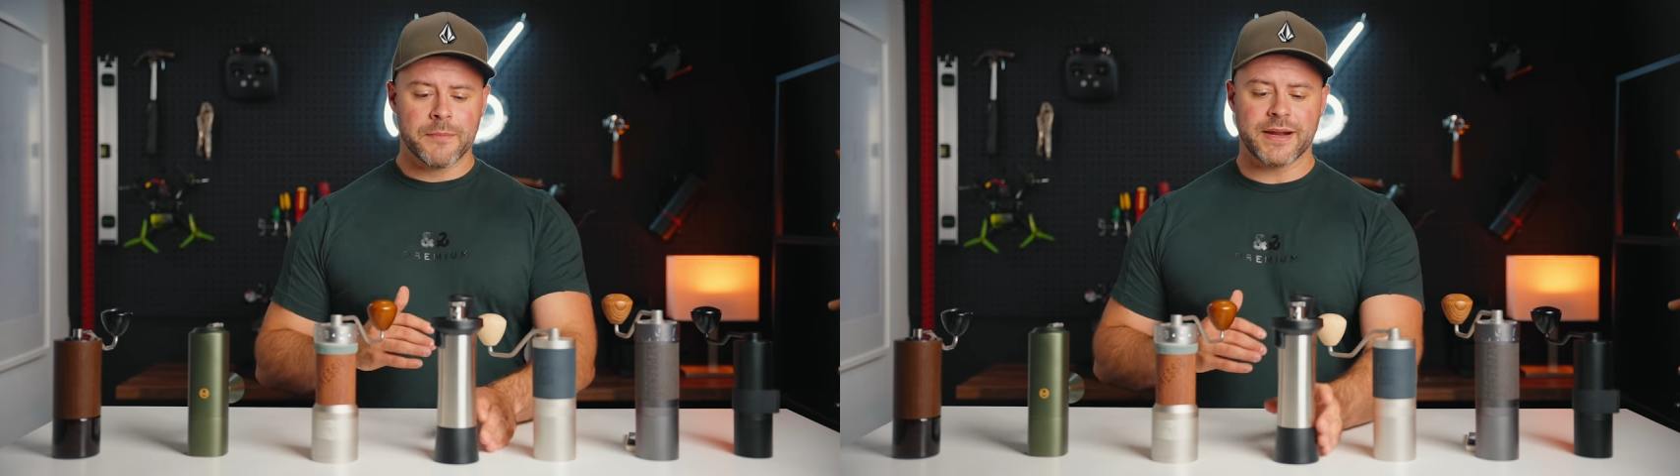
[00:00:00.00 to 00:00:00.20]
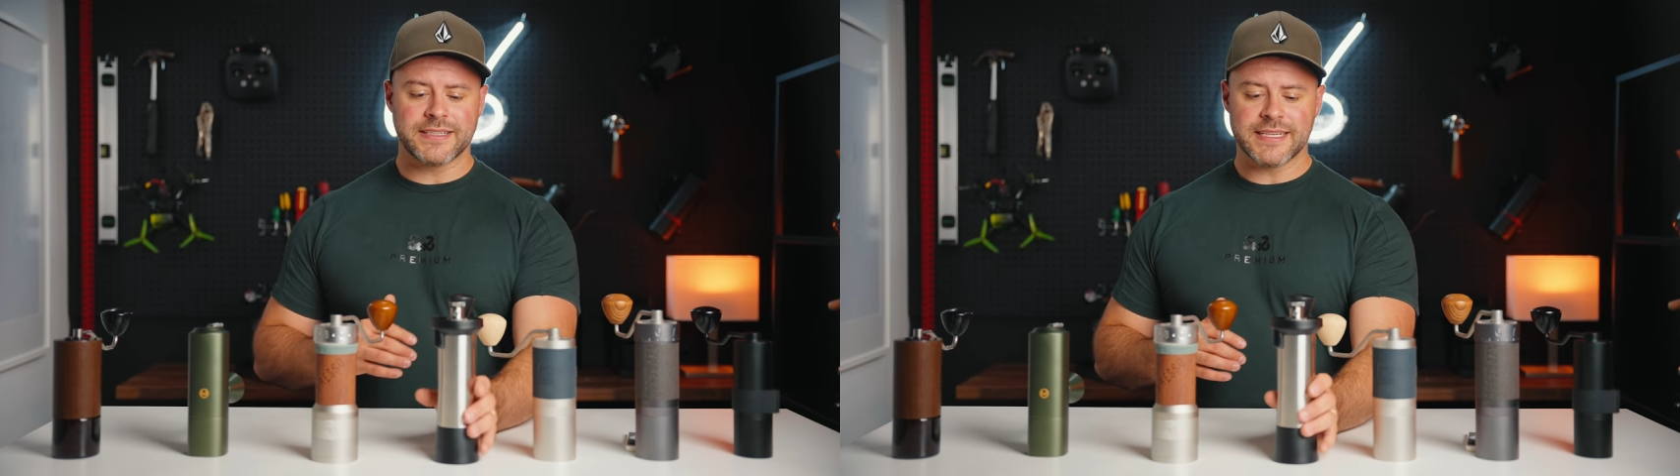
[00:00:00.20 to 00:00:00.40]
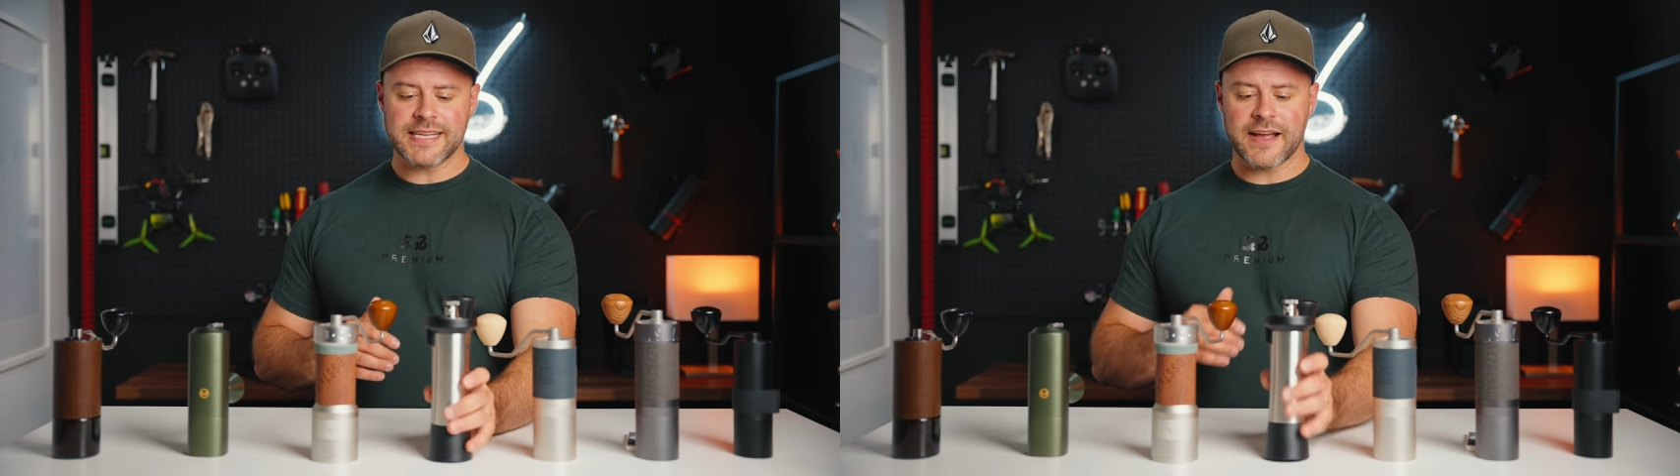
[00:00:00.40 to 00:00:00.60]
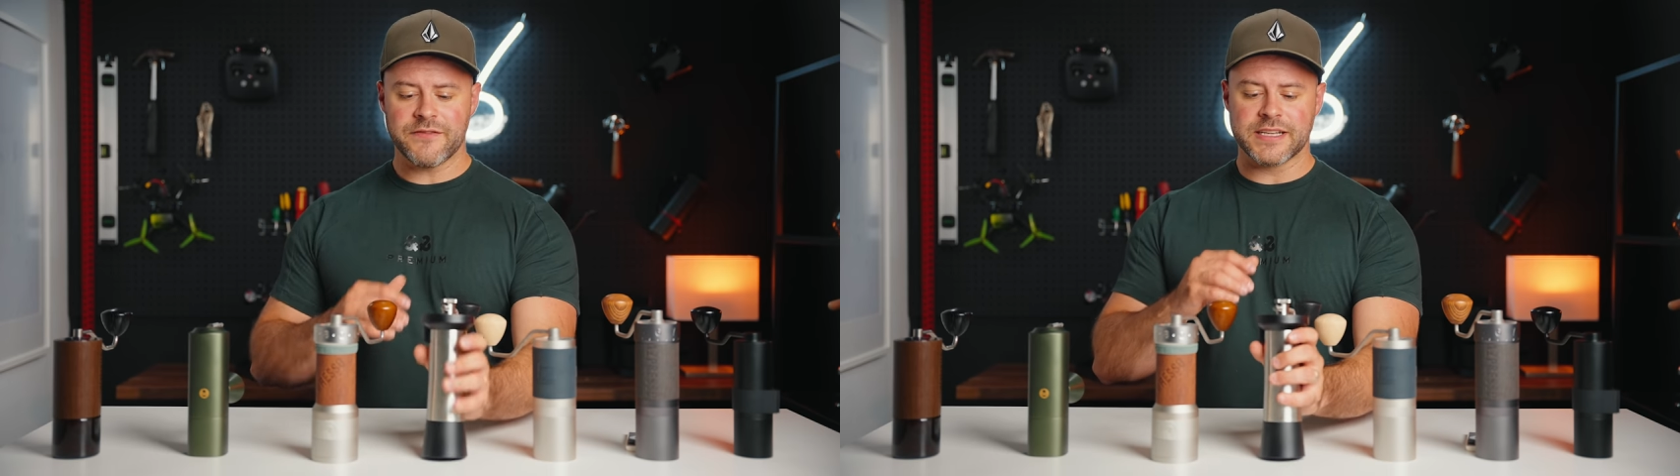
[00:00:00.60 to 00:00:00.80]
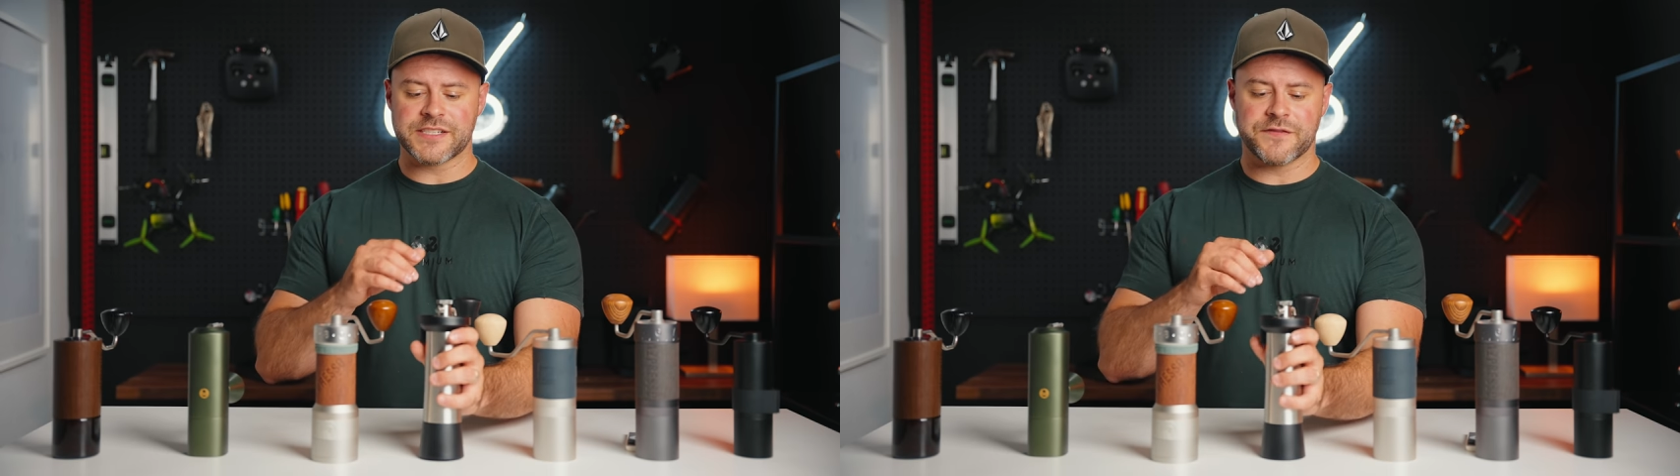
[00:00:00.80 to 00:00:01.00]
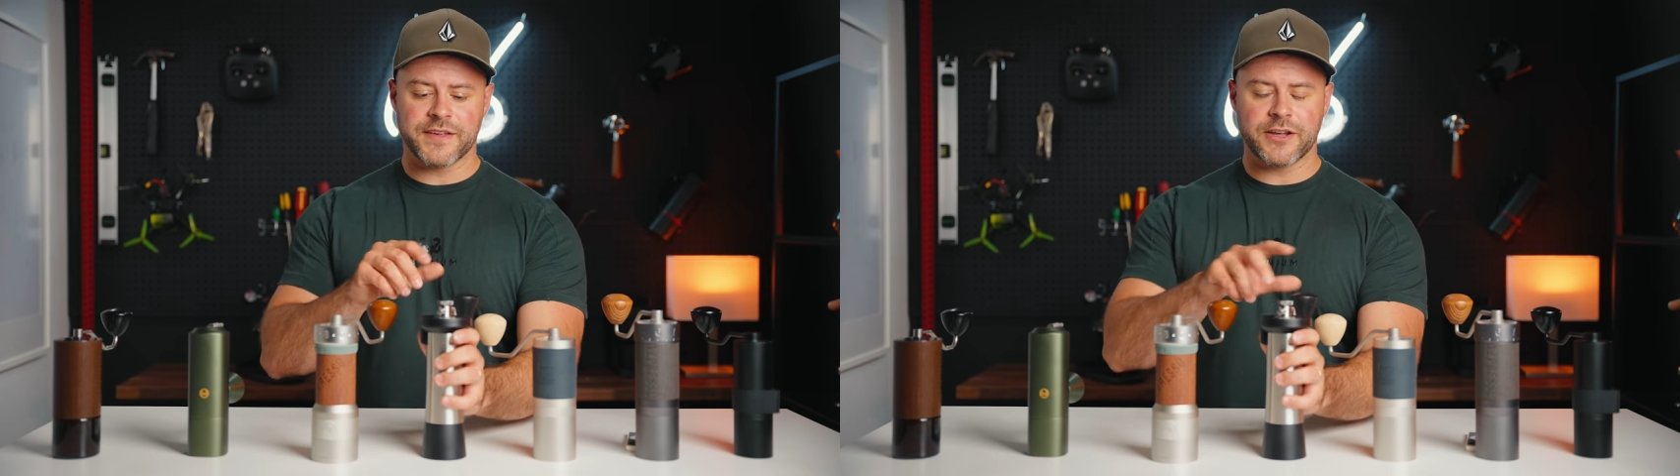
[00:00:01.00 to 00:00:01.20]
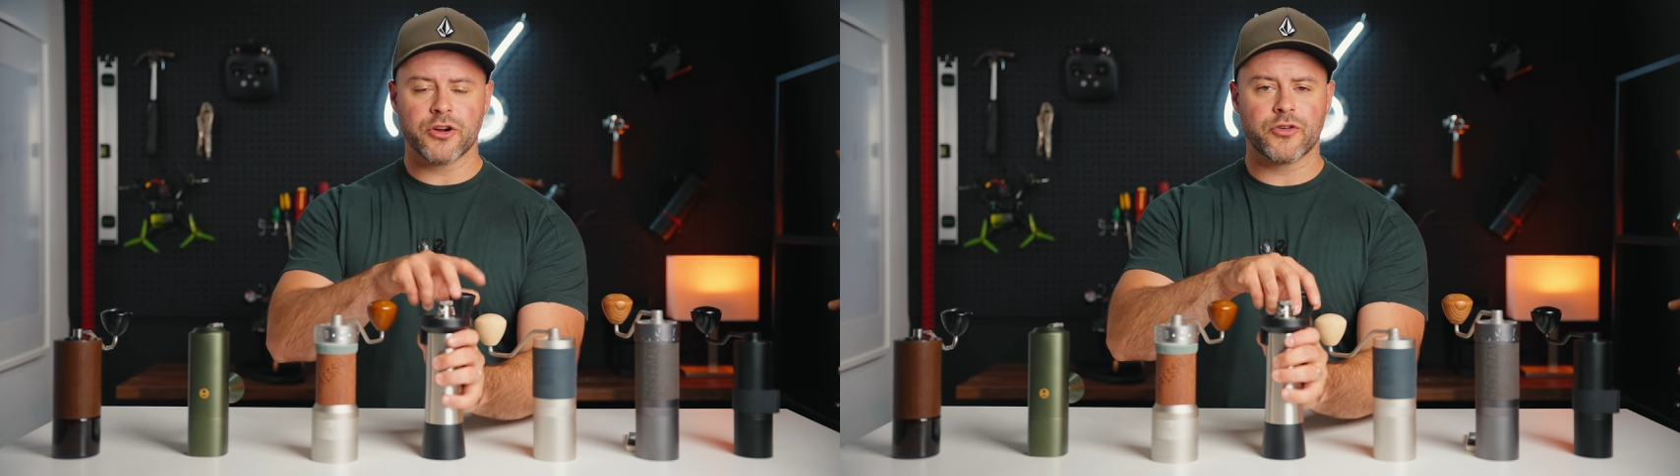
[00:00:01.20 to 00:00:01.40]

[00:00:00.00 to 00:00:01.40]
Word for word: but it does have this finger